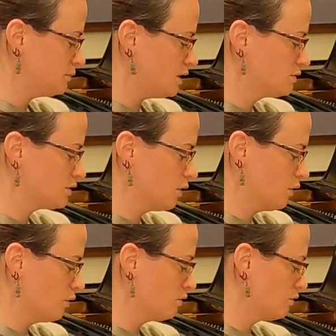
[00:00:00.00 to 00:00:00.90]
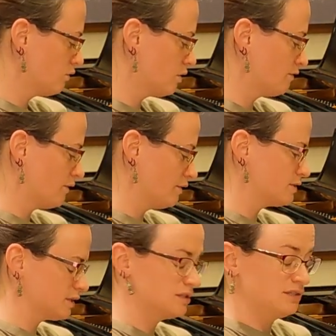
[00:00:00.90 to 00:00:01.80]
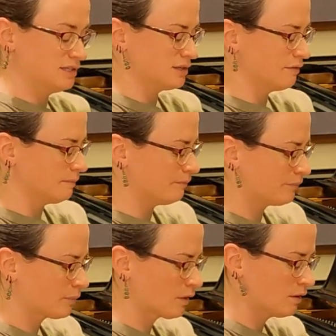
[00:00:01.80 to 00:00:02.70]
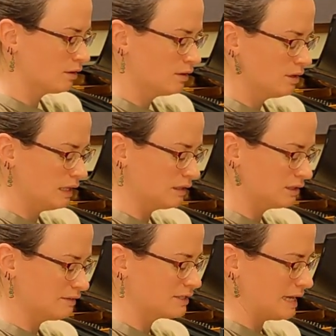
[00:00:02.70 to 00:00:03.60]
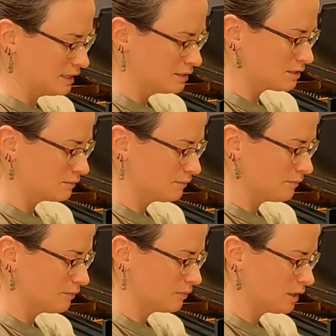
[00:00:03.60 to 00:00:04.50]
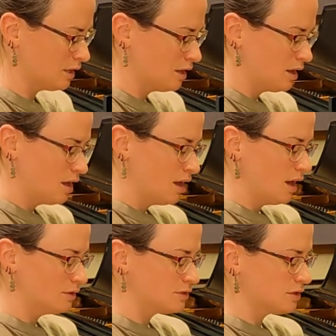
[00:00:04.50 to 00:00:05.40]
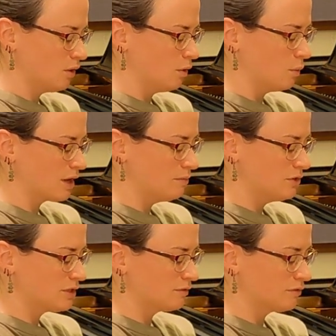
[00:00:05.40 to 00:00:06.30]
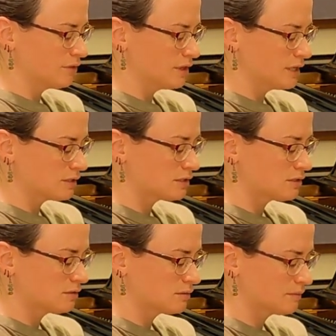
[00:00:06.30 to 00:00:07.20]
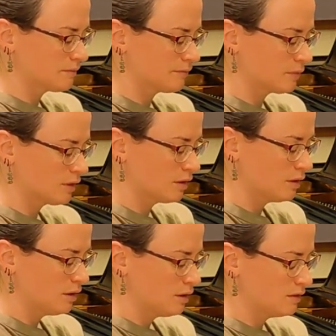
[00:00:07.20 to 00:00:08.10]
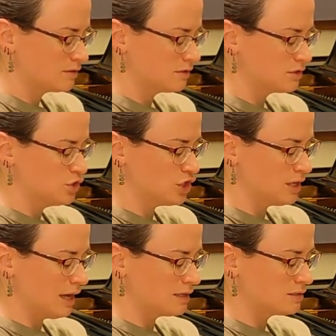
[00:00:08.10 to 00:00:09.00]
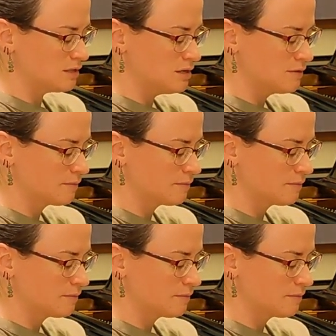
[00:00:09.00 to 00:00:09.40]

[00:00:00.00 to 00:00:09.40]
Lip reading: So 4, 5, 6, C7 in the left hand. And so what I'm using for this is GAC,